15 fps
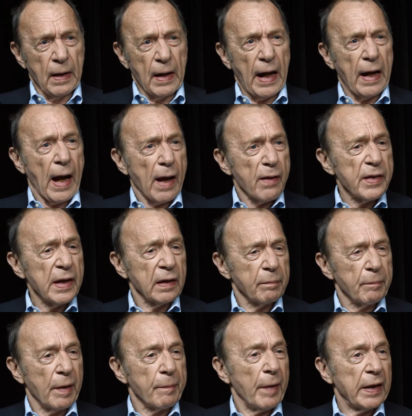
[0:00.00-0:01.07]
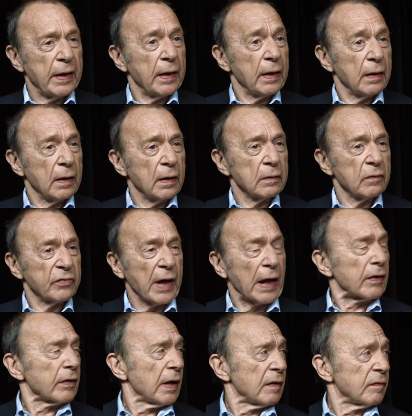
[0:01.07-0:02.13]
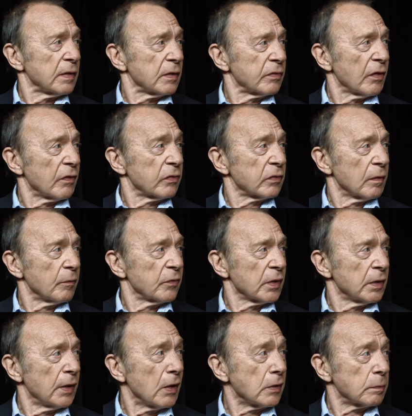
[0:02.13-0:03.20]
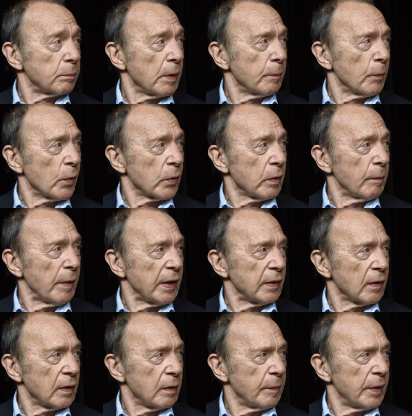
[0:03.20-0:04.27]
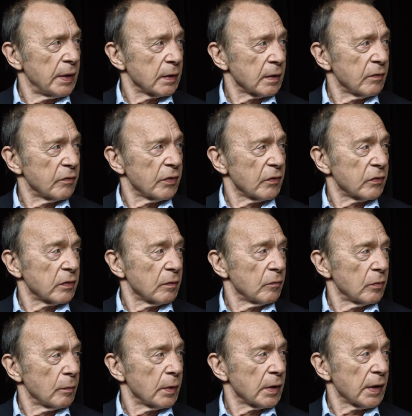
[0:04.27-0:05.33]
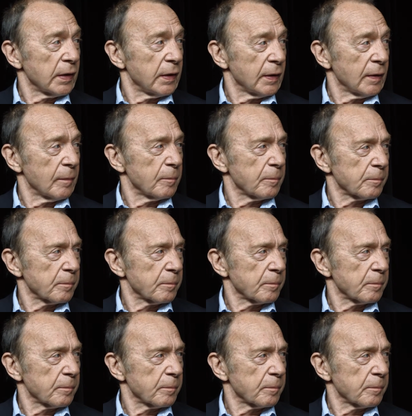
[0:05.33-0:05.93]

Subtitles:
I think many Scandinavian systems are notably more humane than the American system, from what I hear.